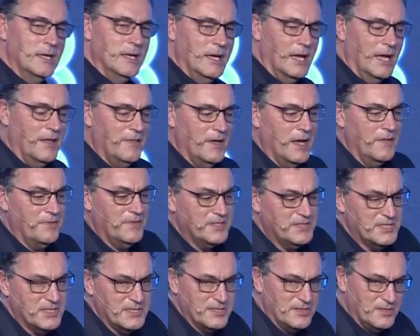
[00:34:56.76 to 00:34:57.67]
And, and
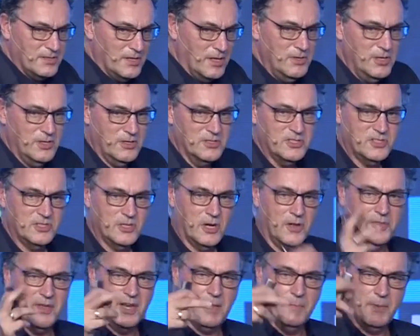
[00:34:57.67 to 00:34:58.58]
this is, uh, you can
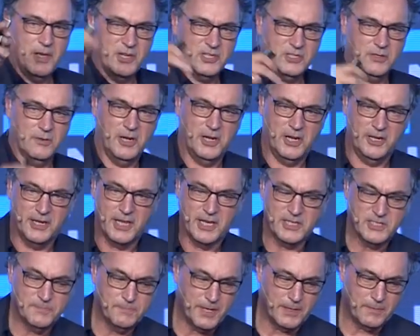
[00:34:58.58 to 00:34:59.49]
start the animation or hit the
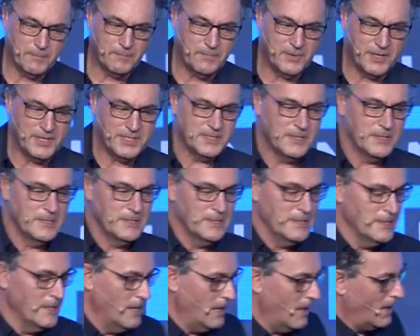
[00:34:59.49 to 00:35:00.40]
next button, please.
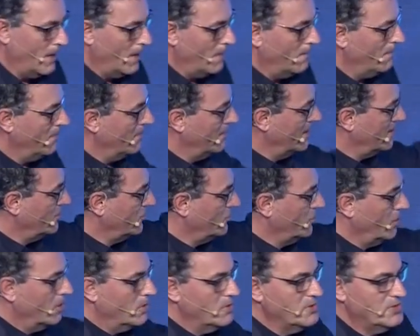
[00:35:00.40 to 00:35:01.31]
Uh, this
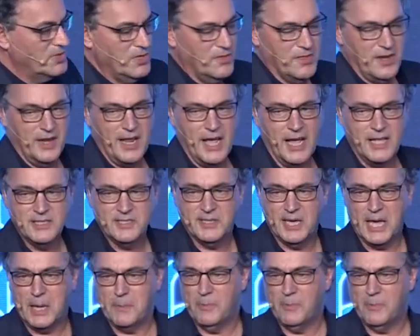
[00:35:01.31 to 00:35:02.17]
shows you the landscape